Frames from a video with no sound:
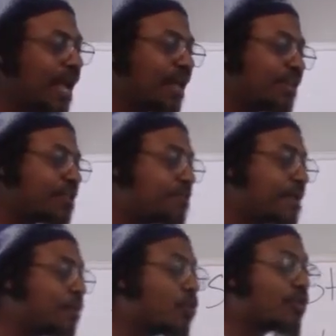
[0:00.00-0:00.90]
and these
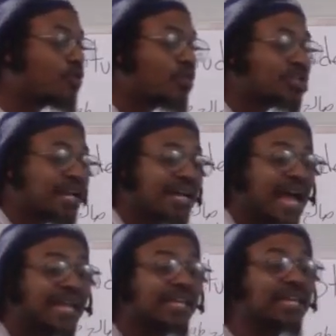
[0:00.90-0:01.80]
people were the ones that
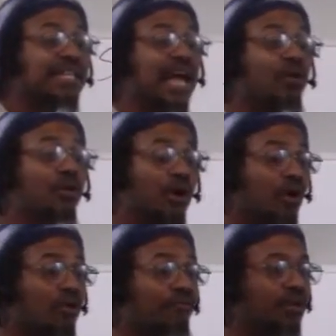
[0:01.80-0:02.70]
got kicked out
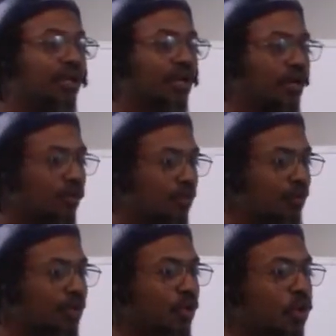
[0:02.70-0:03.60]
of what
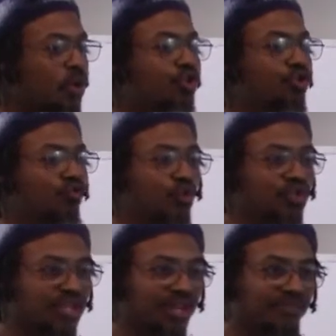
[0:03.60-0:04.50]
we call
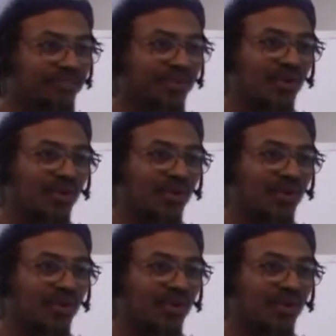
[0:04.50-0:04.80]
Jerusalem,